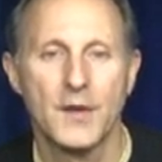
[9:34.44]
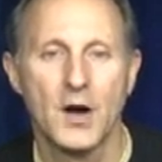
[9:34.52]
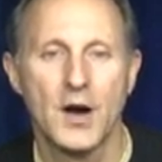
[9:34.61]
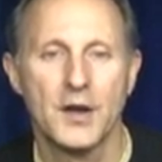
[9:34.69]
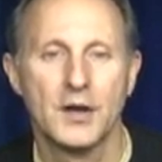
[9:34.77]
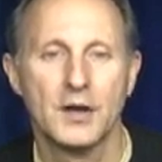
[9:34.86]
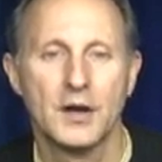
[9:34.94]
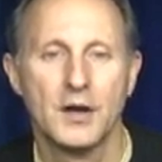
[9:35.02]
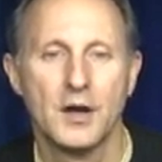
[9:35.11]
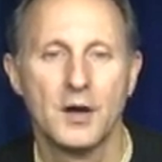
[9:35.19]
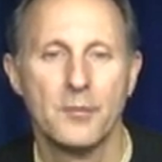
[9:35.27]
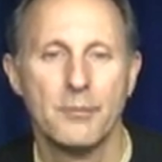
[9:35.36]
On
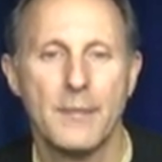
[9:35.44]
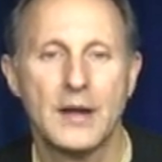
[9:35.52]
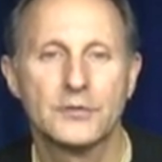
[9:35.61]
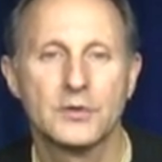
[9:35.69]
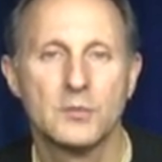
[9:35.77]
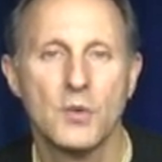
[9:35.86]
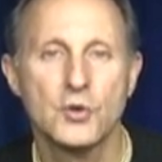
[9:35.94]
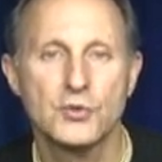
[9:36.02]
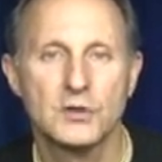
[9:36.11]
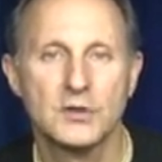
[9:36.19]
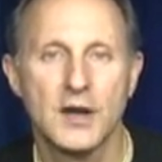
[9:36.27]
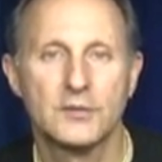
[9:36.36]
a mental,
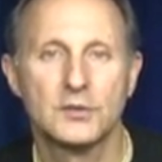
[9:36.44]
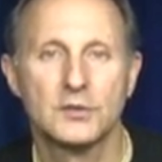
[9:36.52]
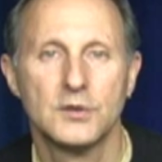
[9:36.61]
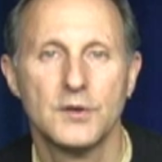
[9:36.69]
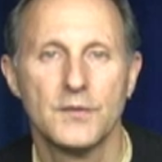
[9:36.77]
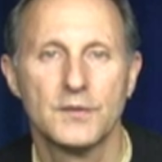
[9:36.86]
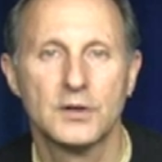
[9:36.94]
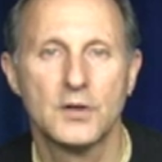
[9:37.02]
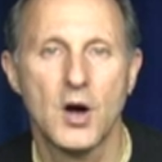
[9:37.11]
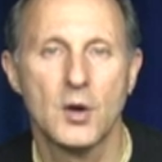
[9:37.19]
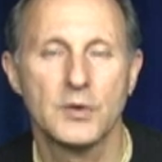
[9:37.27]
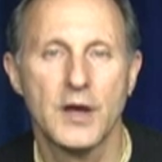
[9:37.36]
emotional level, the
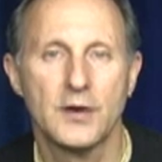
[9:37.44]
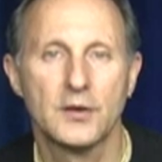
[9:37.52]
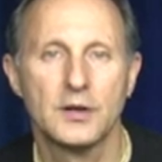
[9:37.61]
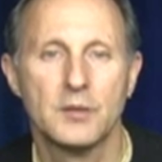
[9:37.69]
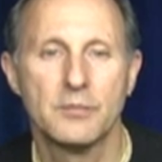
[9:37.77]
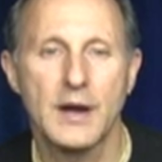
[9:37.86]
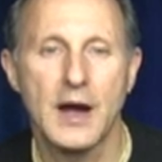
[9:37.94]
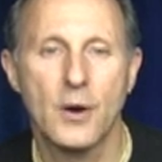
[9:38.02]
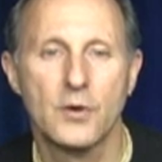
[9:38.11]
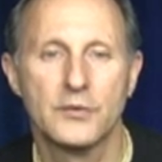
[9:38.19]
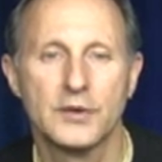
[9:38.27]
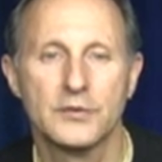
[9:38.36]
gallbladder
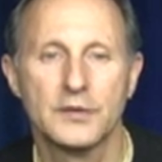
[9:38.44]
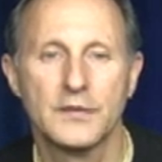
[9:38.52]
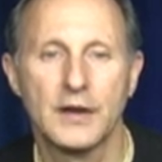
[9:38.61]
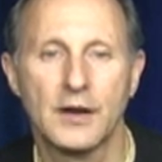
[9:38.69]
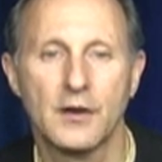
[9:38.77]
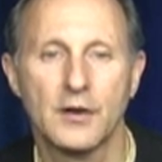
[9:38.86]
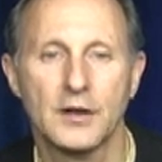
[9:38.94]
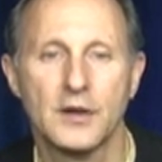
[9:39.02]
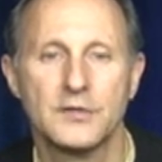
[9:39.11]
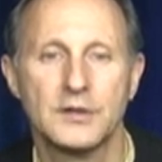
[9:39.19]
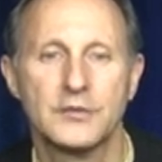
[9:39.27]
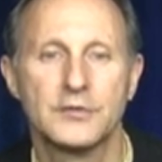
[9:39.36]
empowers us in the area
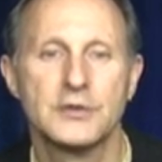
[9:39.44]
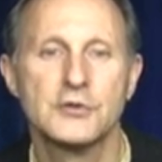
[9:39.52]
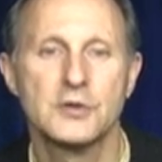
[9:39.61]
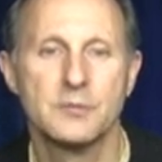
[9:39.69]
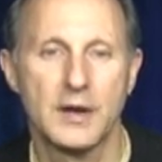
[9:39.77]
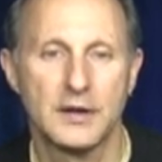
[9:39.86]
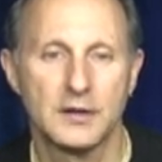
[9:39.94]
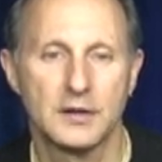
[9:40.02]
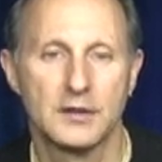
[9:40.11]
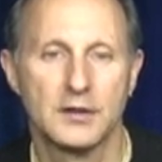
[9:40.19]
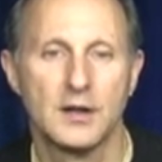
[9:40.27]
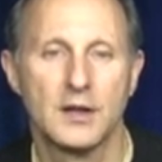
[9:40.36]
of decision making